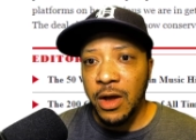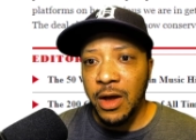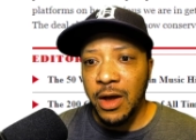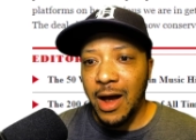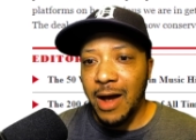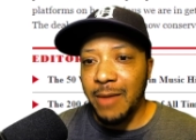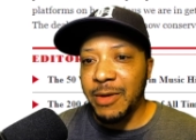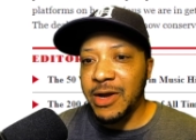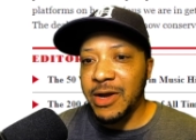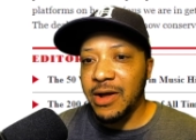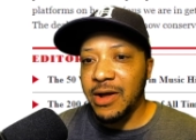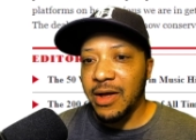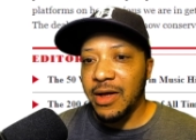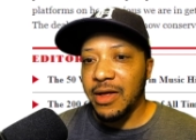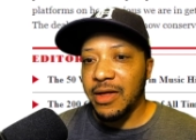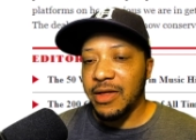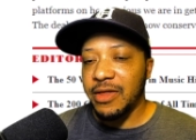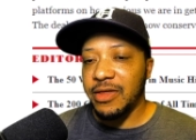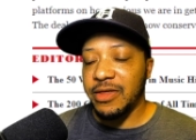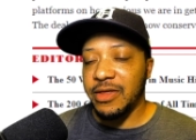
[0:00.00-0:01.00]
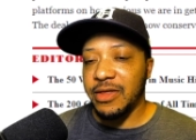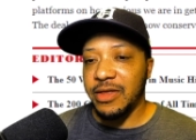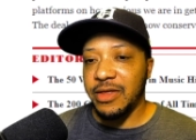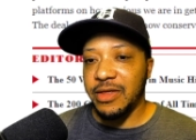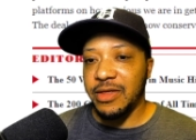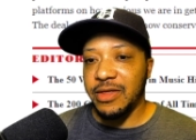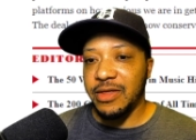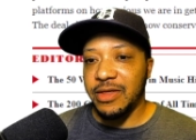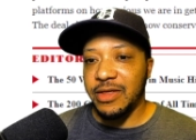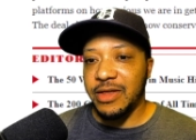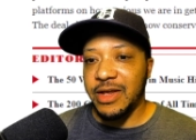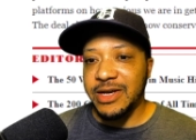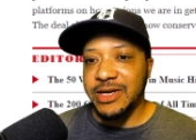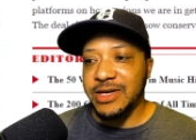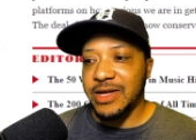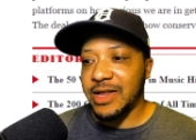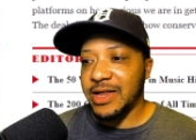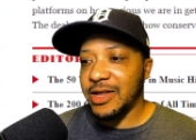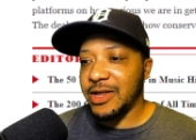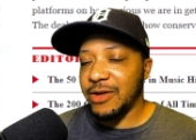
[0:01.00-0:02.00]
I mean, these
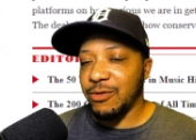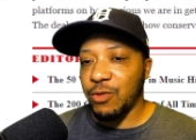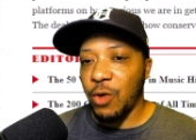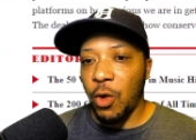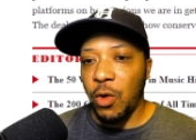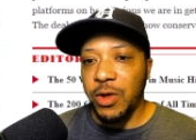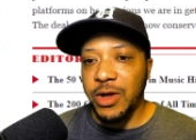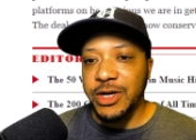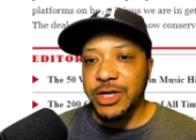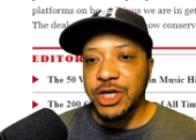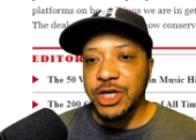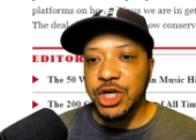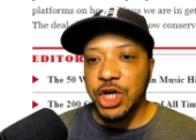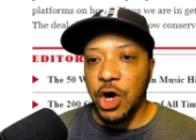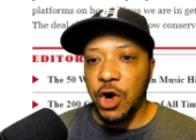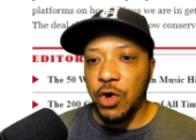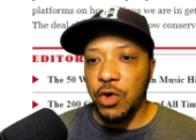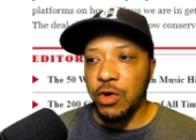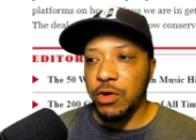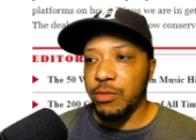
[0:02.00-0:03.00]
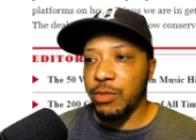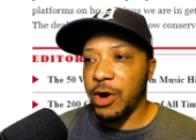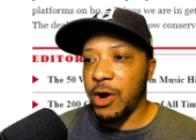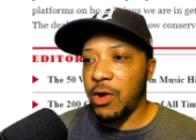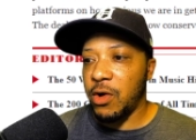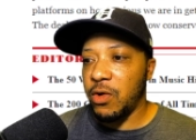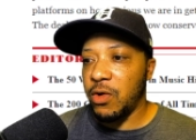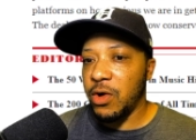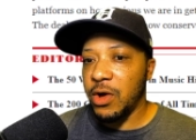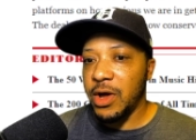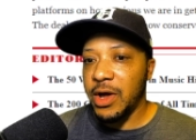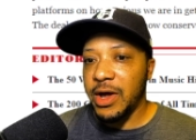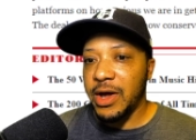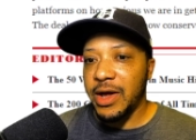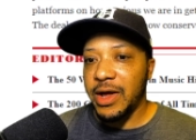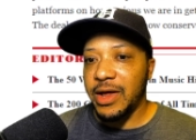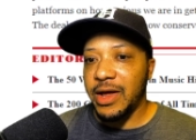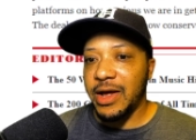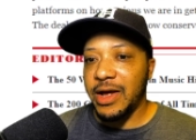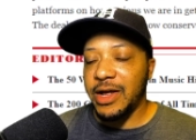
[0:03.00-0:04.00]
Rolling Stone, bro,
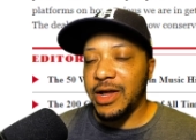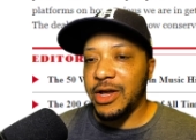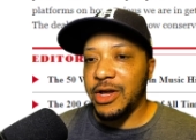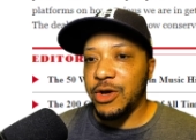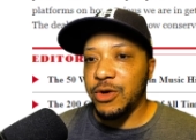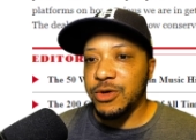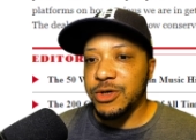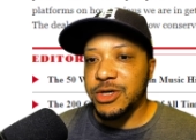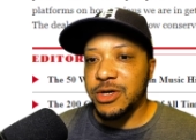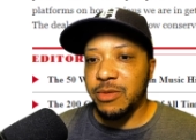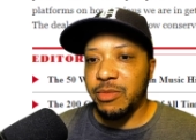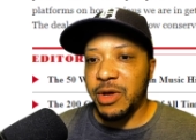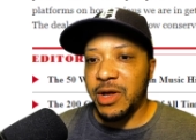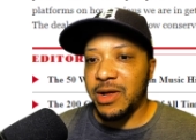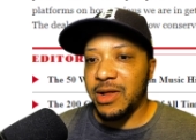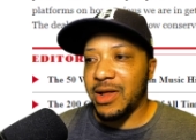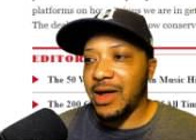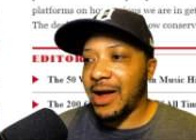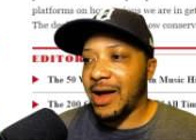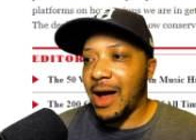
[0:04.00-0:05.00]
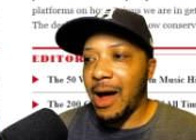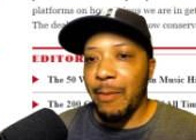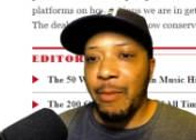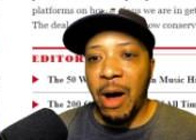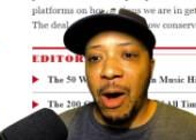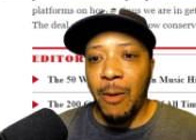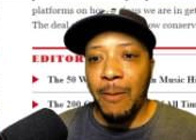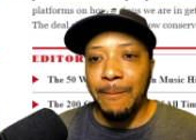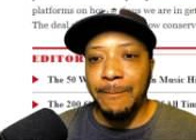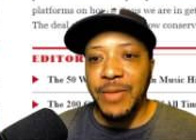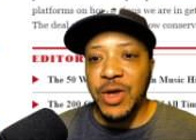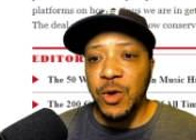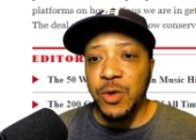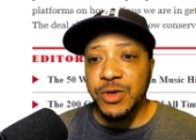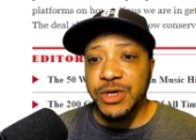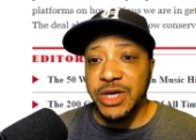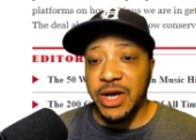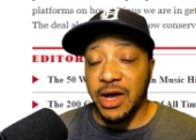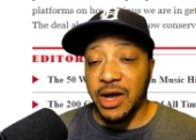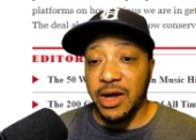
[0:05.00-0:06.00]
it used to be like about
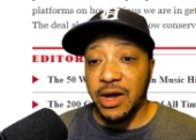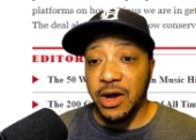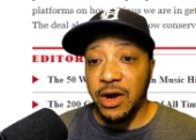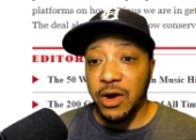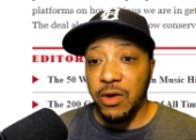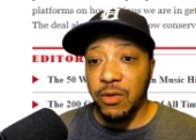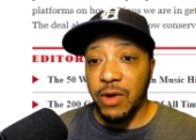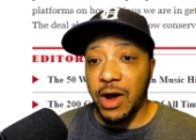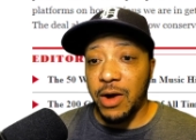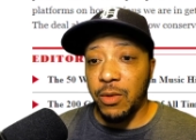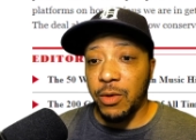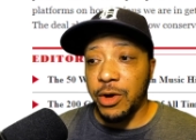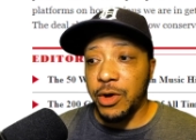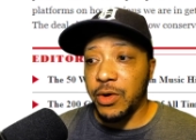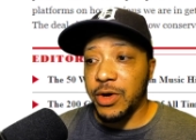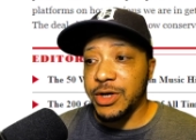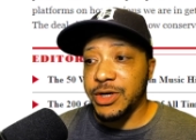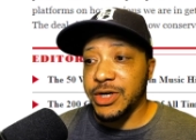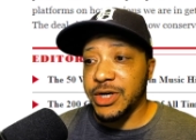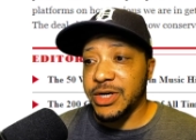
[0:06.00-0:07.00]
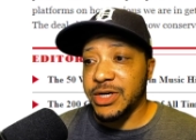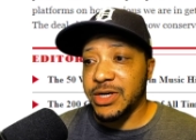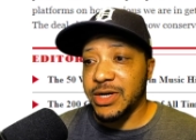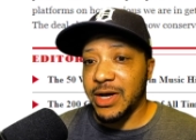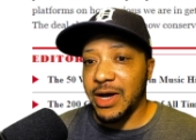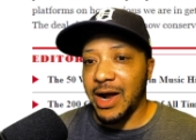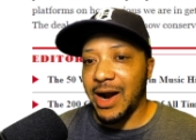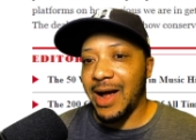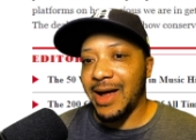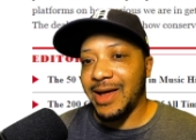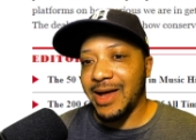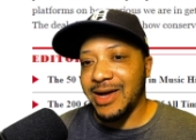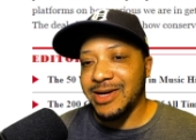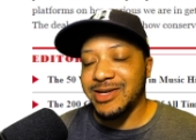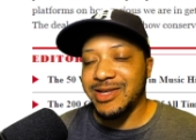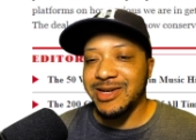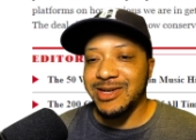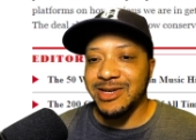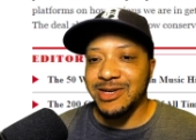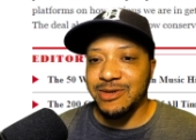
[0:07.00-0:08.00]
music, right? Where you could just and I guess
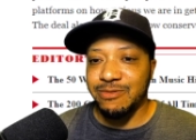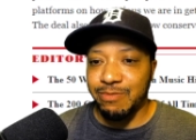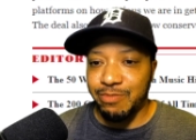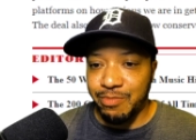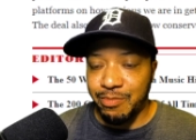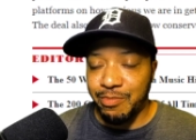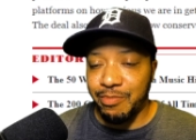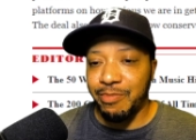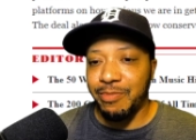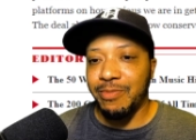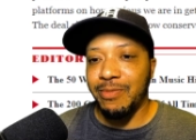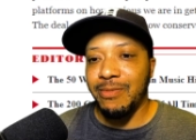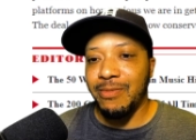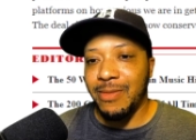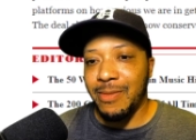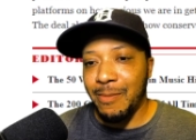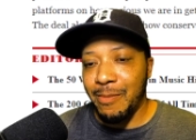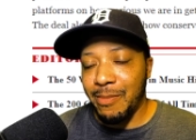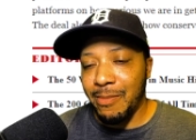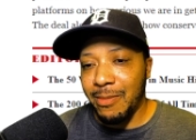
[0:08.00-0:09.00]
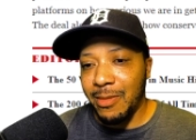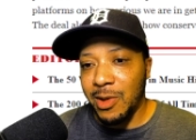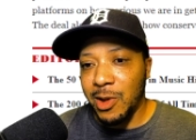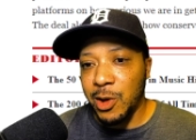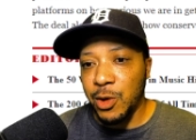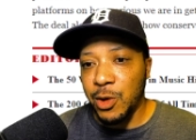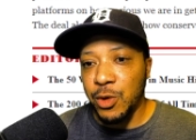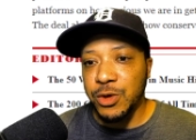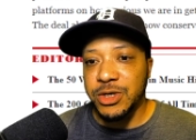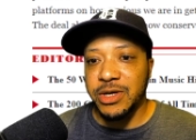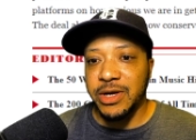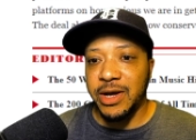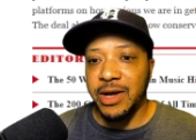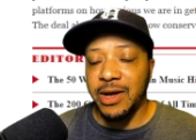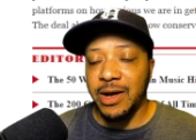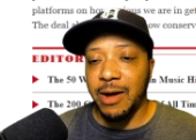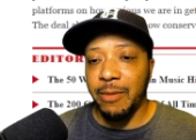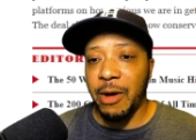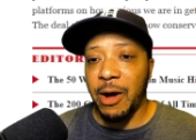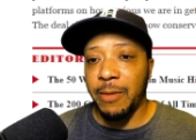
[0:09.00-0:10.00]
this is loosely
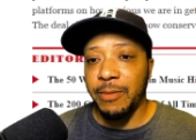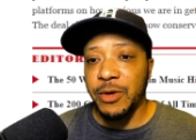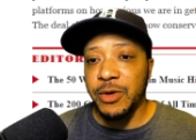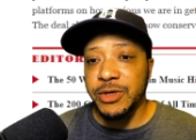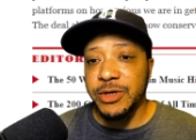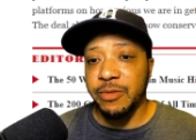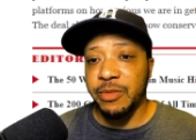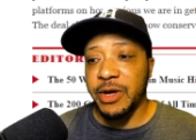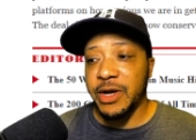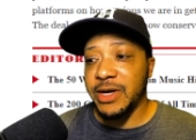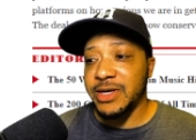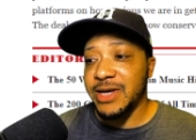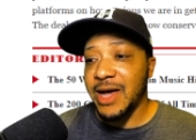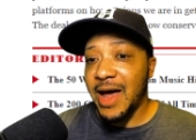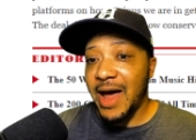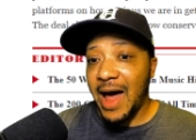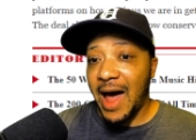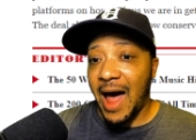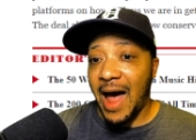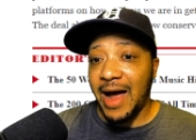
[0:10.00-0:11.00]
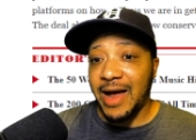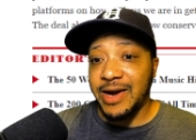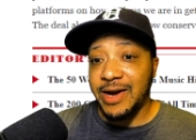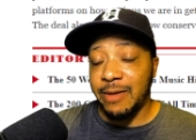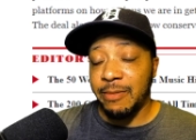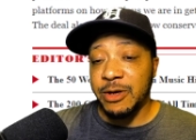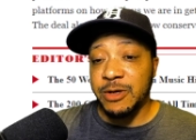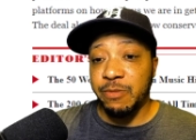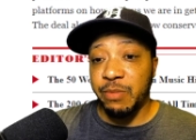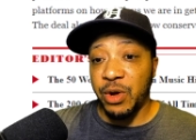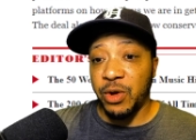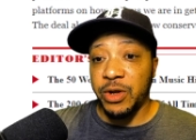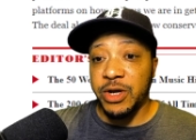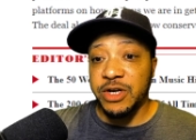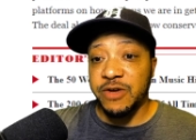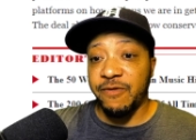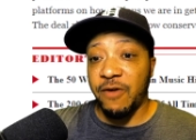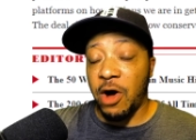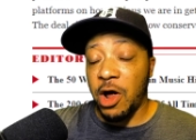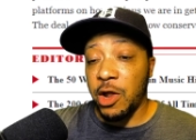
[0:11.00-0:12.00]
about music because Akademiks built his
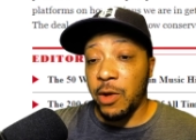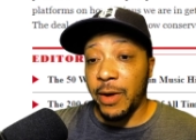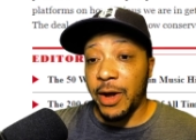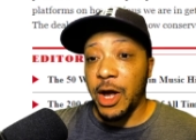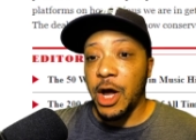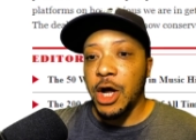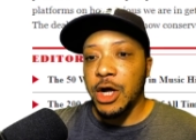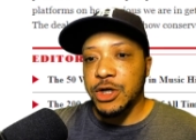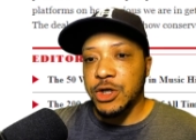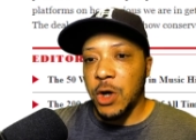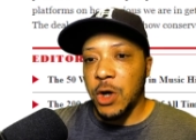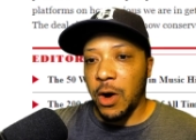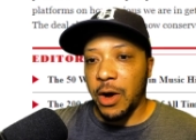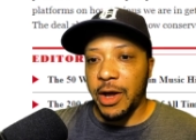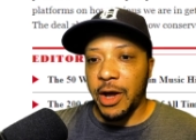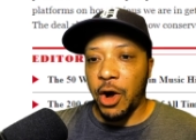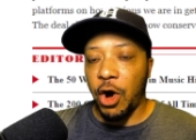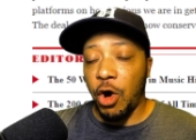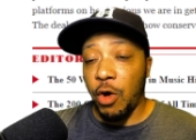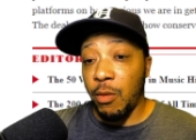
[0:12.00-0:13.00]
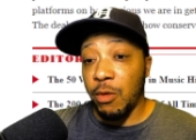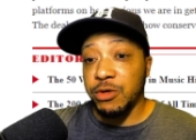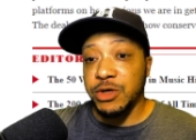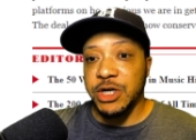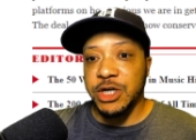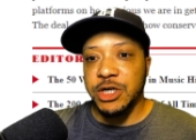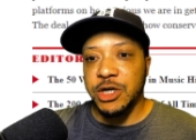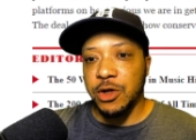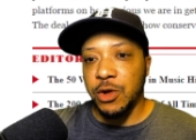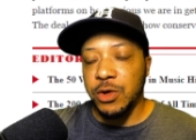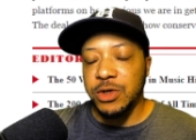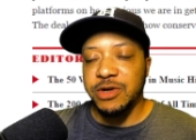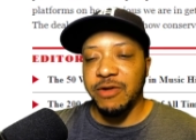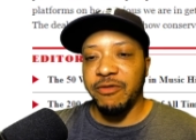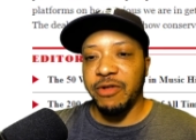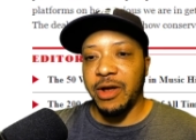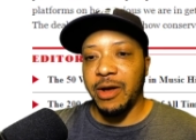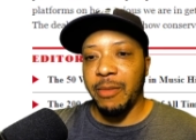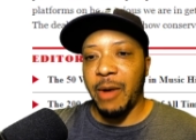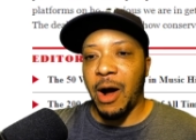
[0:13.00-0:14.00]
following talking almost
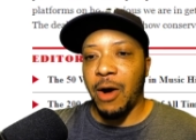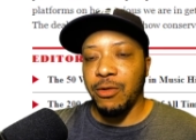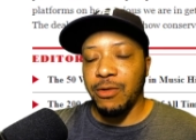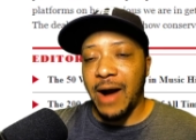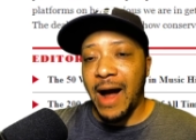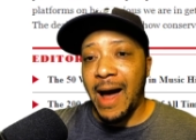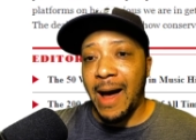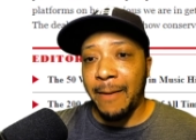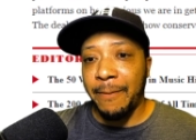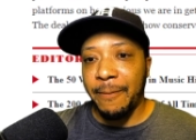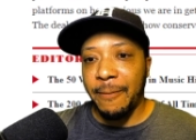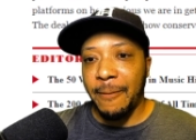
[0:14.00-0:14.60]
exclusively about rap.